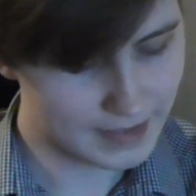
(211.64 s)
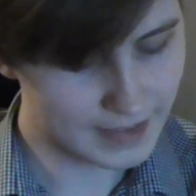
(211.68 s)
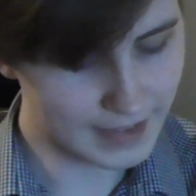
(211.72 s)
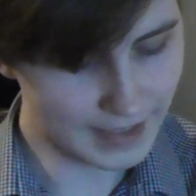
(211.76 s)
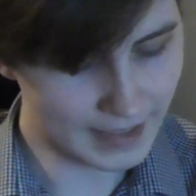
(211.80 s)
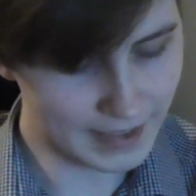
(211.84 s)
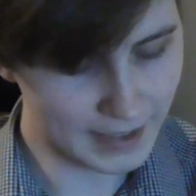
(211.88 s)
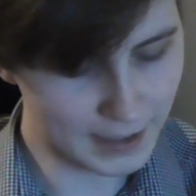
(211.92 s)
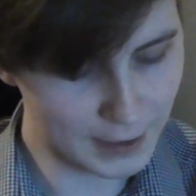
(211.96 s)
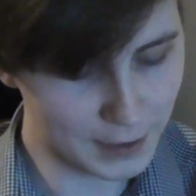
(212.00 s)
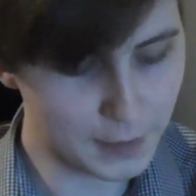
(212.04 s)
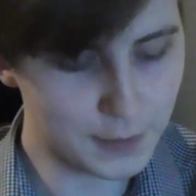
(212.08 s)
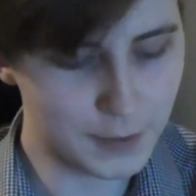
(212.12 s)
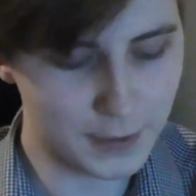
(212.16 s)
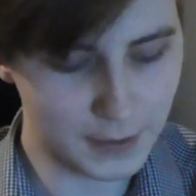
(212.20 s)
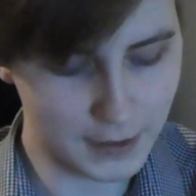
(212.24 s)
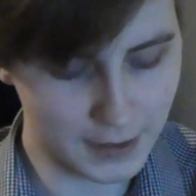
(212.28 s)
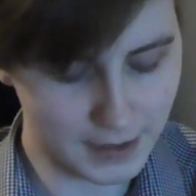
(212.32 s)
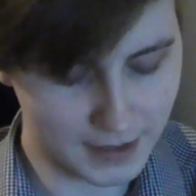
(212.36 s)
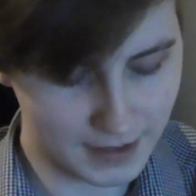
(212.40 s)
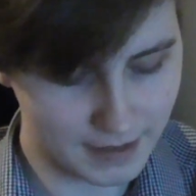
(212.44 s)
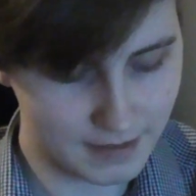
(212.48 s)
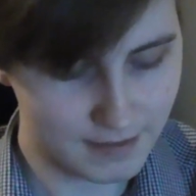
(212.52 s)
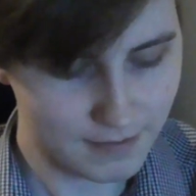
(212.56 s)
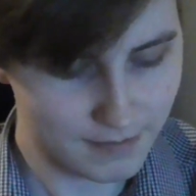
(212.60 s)
Thank you
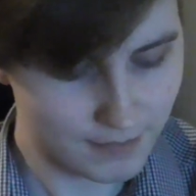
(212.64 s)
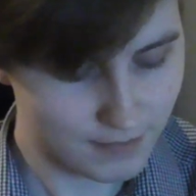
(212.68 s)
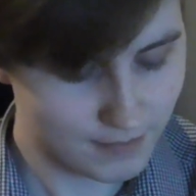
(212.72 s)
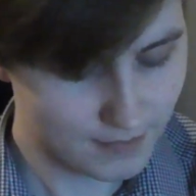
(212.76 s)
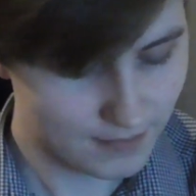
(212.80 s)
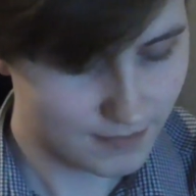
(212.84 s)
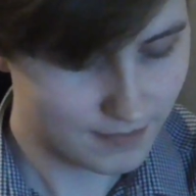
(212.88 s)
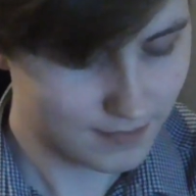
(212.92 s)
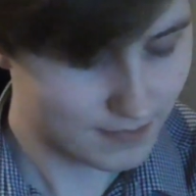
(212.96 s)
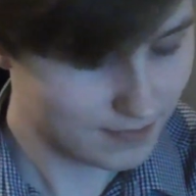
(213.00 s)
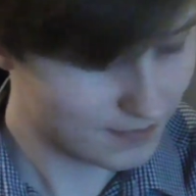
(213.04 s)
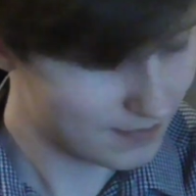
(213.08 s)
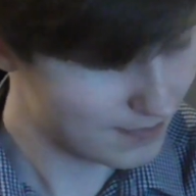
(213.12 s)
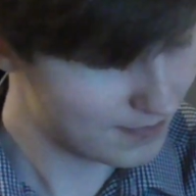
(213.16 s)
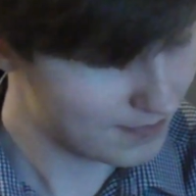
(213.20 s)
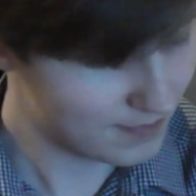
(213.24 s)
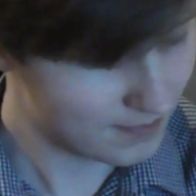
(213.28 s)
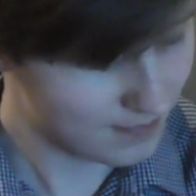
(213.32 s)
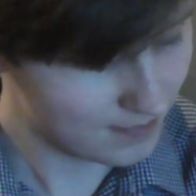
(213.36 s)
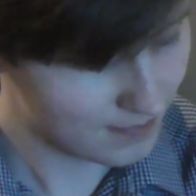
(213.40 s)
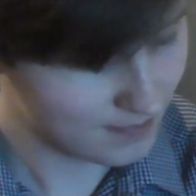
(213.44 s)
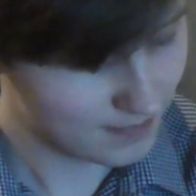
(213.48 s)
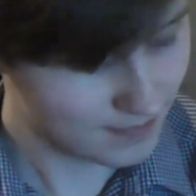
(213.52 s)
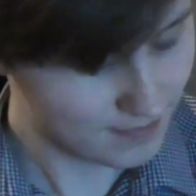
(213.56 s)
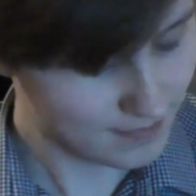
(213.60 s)
for
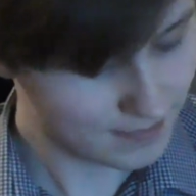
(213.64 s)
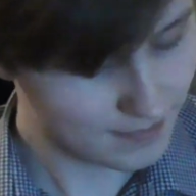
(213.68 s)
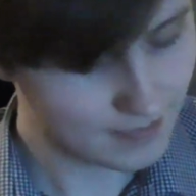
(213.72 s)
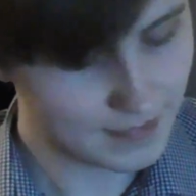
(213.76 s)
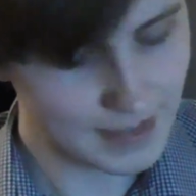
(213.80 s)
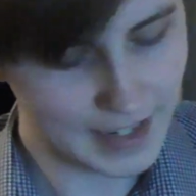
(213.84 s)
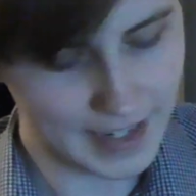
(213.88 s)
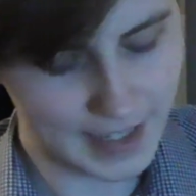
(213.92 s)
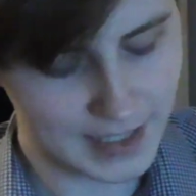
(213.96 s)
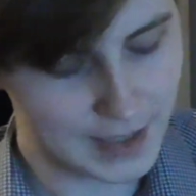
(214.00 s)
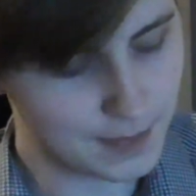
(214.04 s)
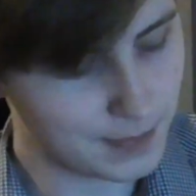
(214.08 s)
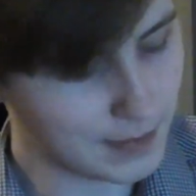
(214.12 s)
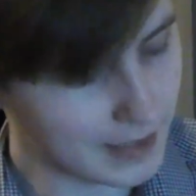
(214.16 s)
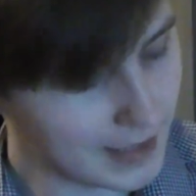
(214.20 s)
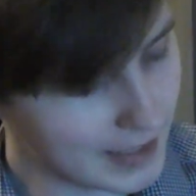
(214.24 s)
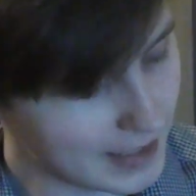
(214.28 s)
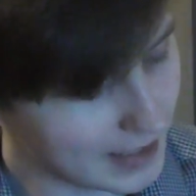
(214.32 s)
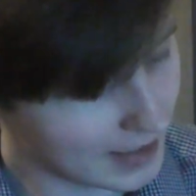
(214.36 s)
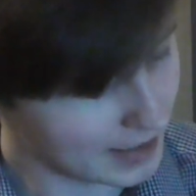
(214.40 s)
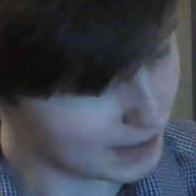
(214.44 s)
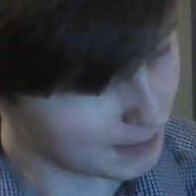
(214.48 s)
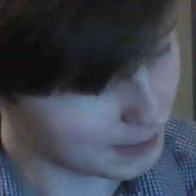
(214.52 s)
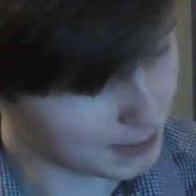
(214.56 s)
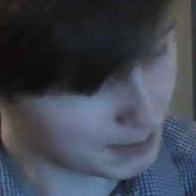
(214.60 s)
explaining.